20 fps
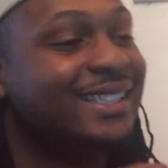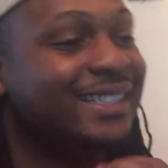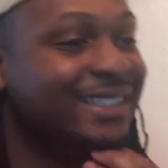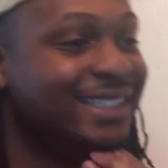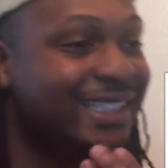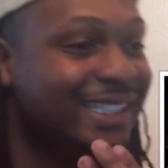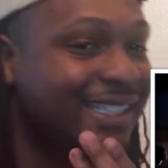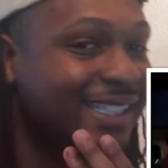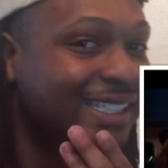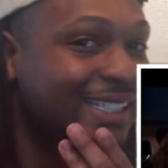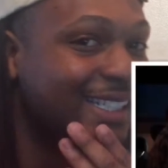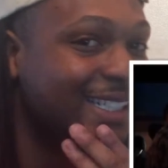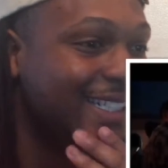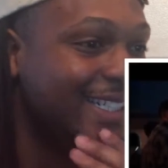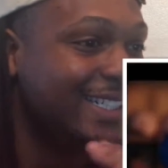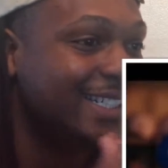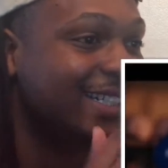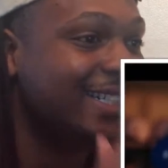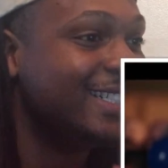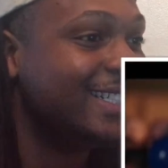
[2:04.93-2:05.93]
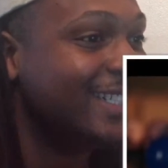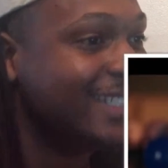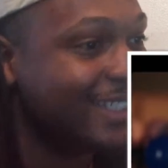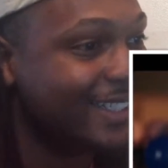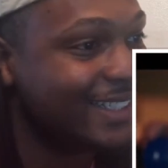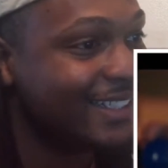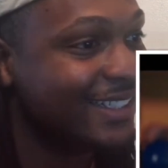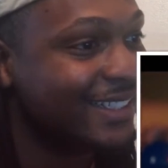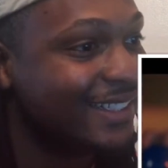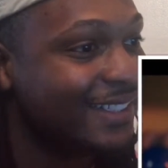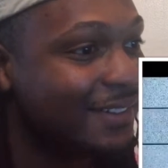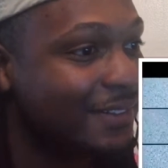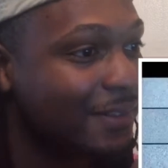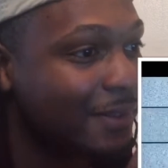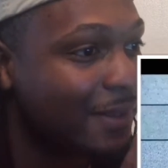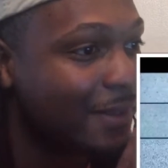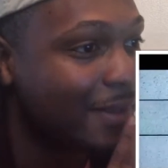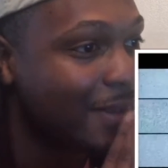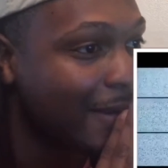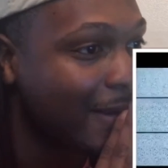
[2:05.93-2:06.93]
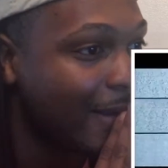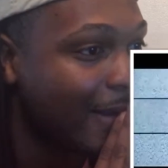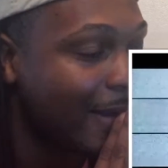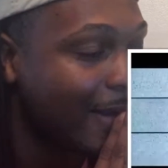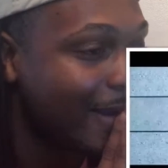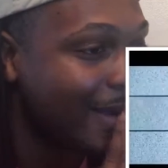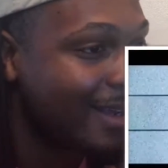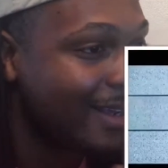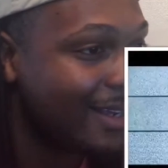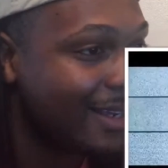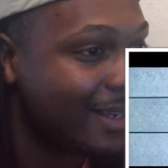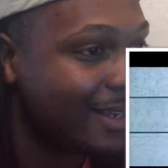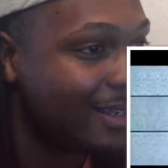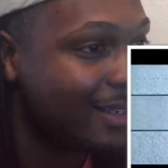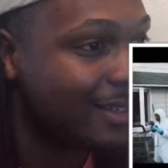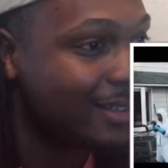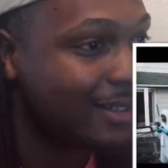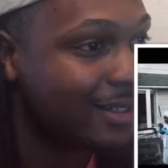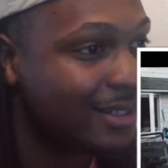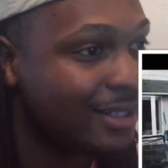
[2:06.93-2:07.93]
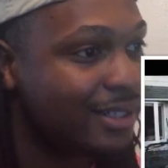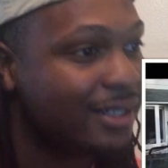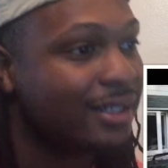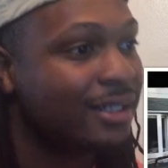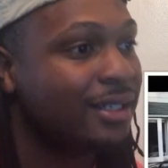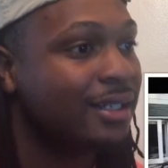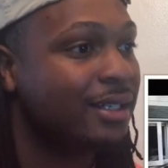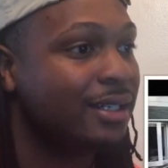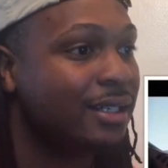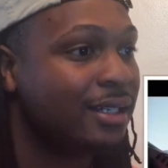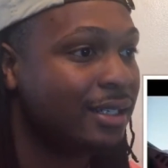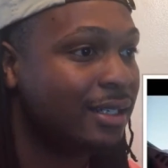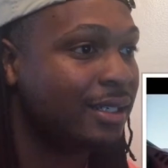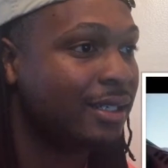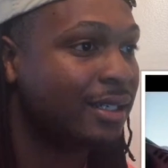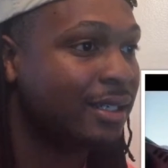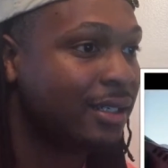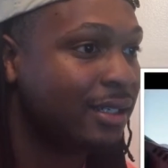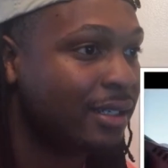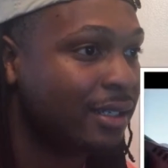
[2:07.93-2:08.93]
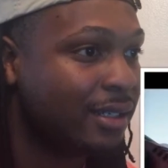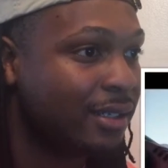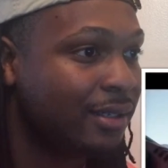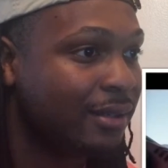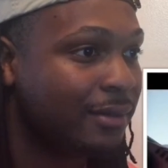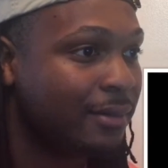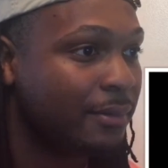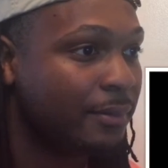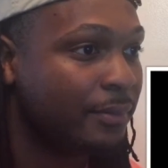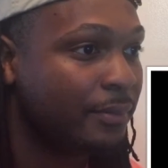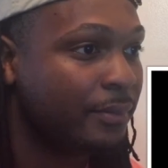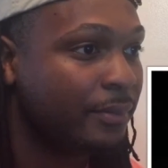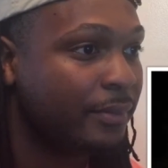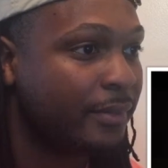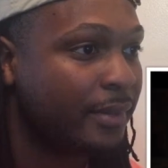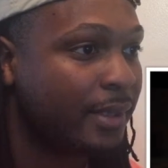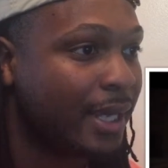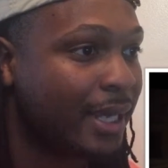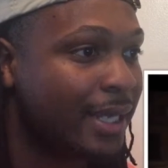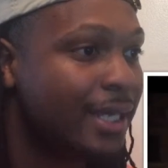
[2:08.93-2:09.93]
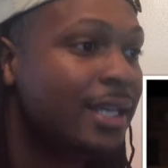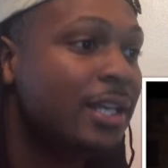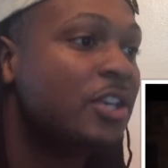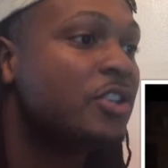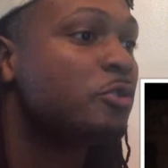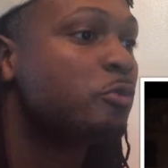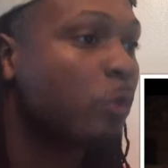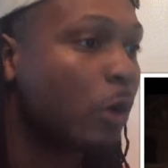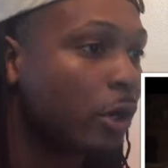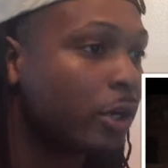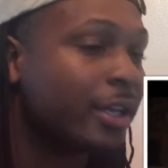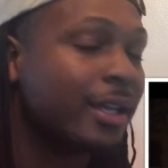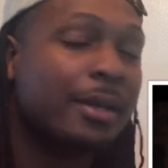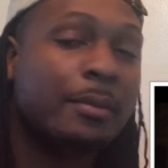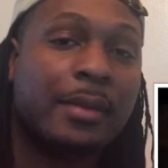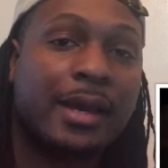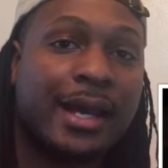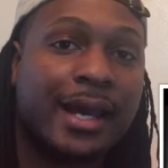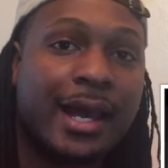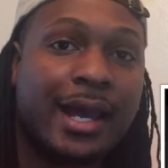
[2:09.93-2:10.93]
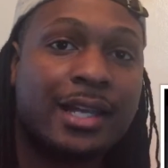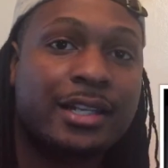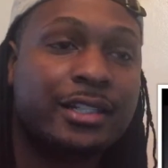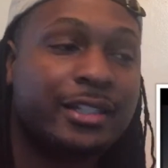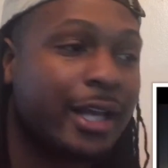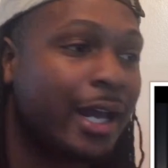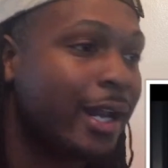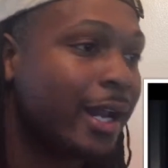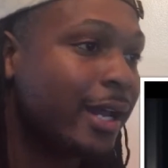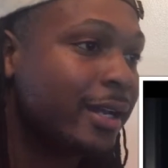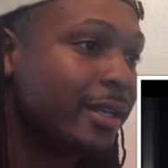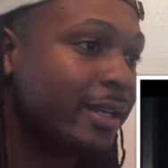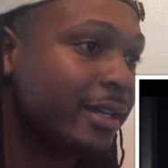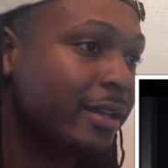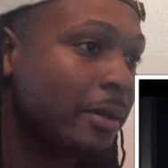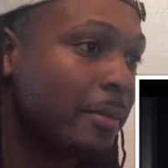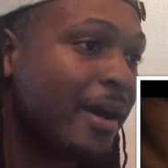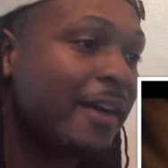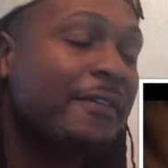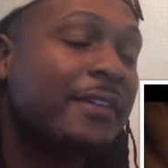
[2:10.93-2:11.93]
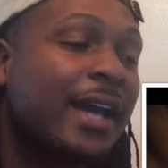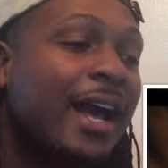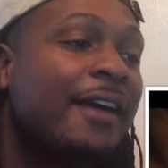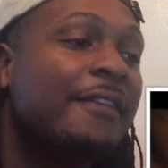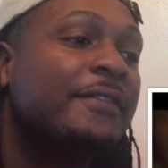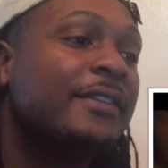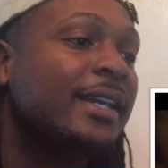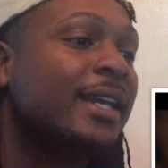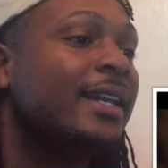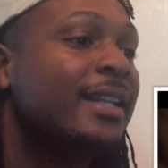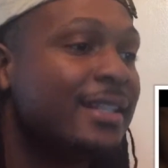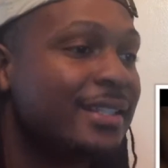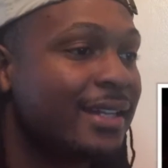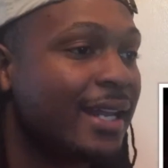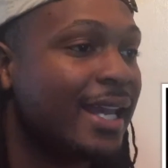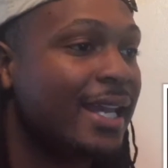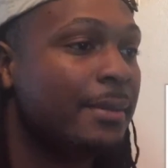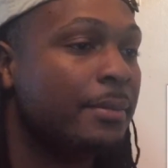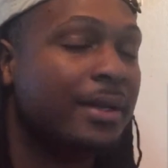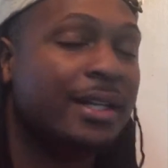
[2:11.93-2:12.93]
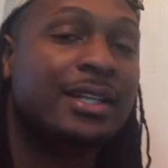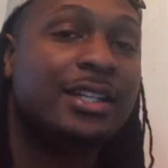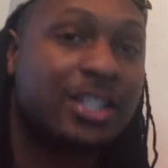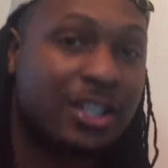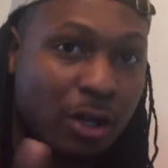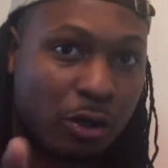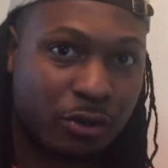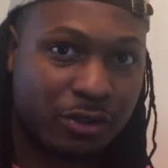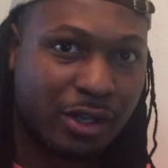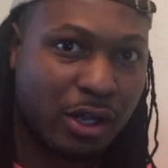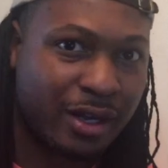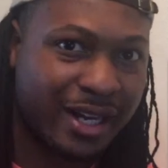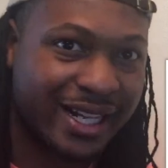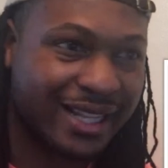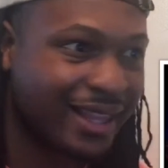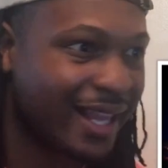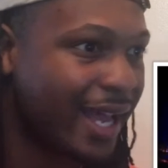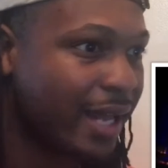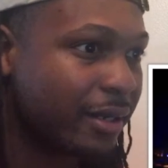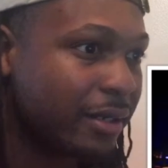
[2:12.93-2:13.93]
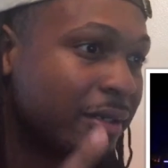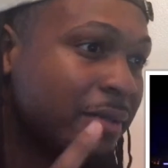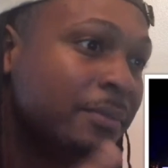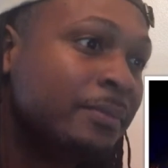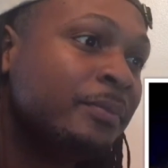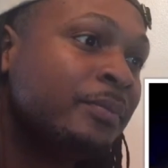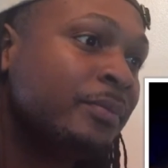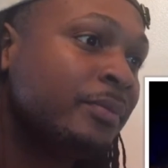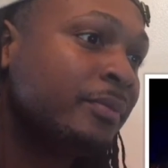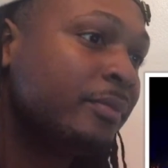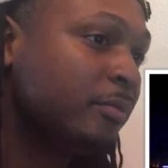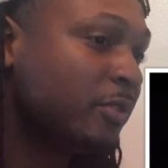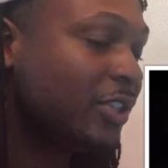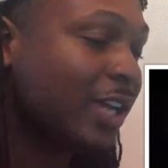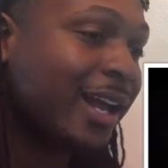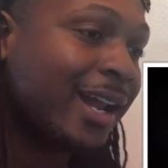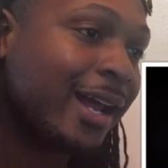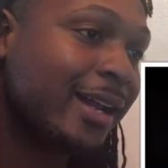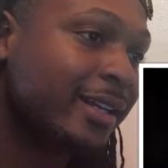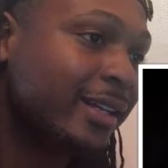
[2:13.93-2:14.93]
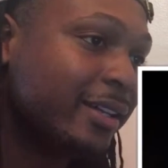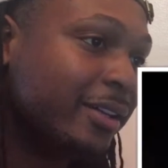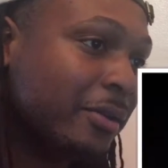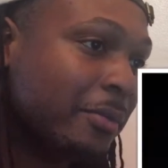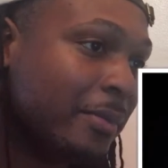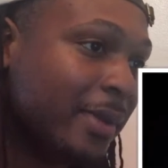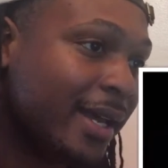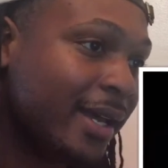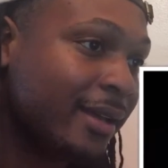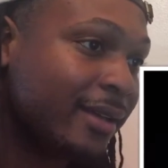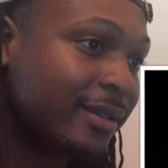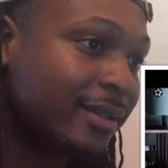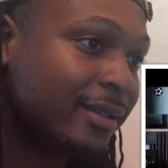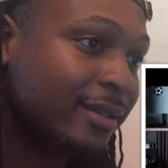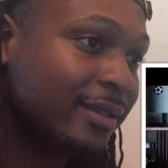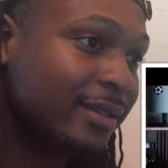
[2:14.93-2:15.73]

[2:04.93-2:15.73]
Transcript: Ah, Andy, if you know something. Hey, he is working, man. Hey, shout out to him. I, f I forget his name, but he chose on Atlanta. Shout out to him, man.